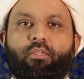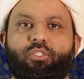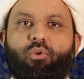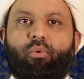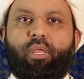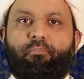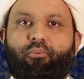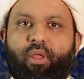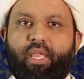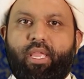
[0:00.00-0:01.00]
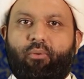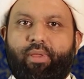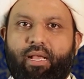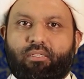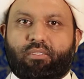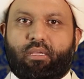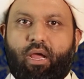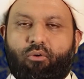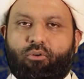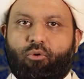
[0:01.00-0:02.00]
So we pray and we ask
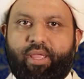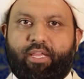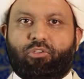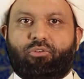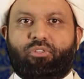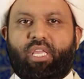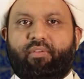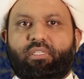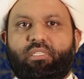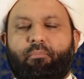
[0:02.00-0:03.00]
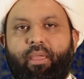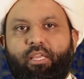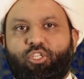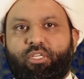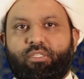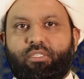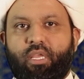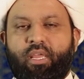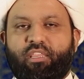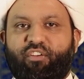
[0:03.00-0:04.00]
our Creator to give us the patience,
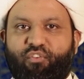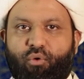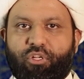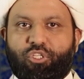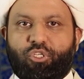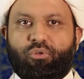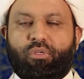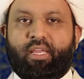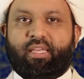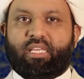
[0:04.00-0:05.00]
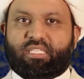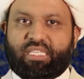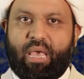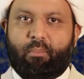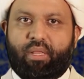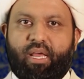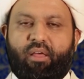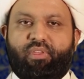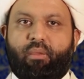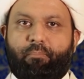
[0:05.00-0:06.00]
the fortitude, the
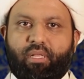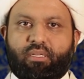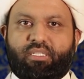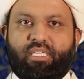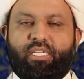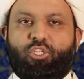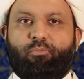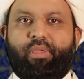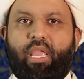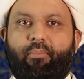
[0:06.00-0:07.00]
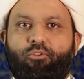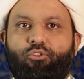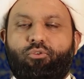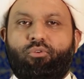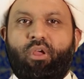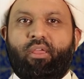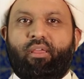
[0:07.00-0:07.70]
stamina, the ability to be able to